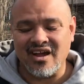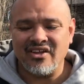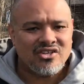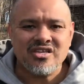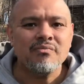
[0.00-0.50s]

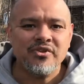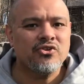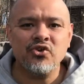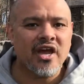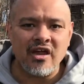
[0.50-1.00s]
something you
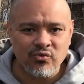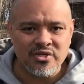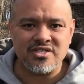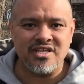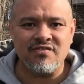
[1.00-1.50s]
can't
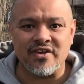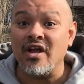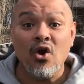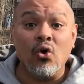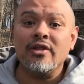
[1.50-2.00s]
receive it.
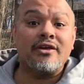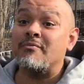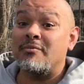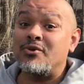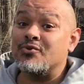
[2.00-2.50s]
Or like
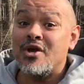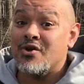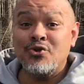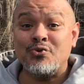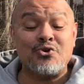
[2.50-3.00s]
maybe you
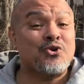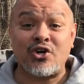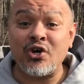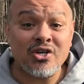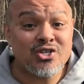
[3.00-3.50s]

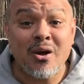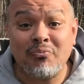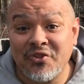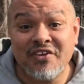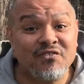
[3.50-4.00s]
cook
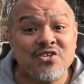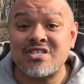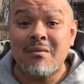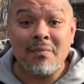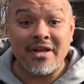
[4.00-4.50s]
something for
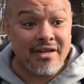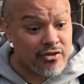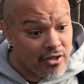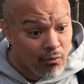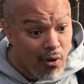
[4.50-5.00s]
somebody and they're
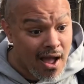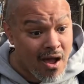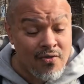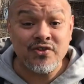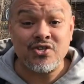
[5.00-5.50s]
like, "Wow,
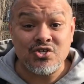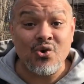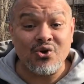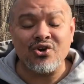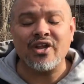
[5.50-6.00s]
this is so
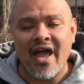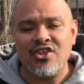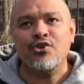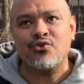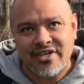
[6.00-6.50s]
good," and
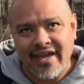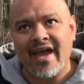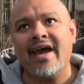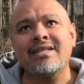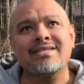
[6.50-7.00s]
you
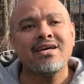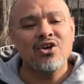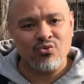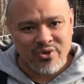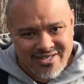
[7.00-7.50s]
can't
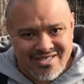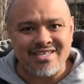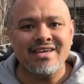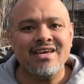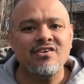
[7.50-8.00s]

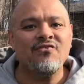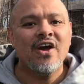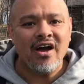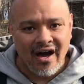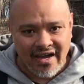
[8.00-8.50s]
receive
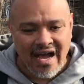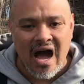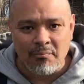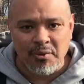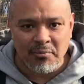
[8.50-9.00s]
a
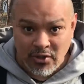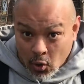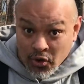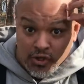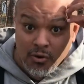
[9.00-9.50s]
compliment,
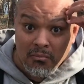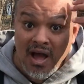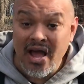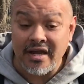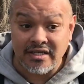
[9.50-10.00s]
or in your
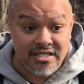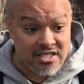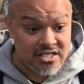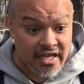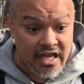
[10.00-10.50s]
mind it's just
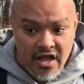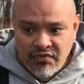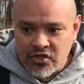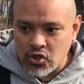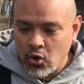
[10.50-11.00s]
like
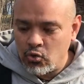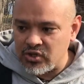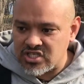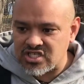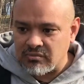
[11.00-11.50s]
there's always
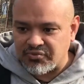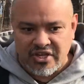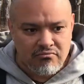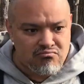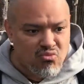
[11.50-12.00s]
something
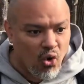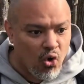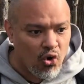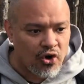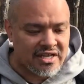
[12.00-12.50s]

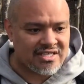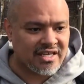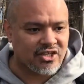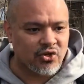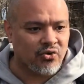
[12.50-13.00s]
more. It's
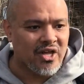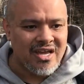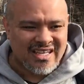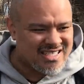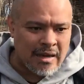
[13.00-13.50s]
like,
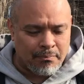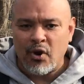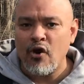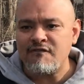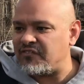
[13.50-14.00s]
it's not
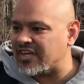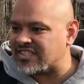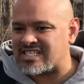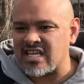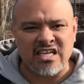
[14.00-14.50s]
perfect,
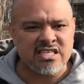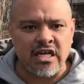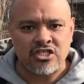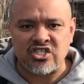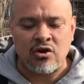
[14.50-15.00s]
it's
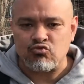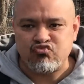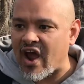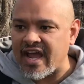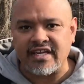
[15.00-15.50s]
not
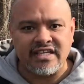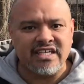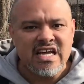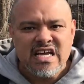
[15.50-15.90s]
right, and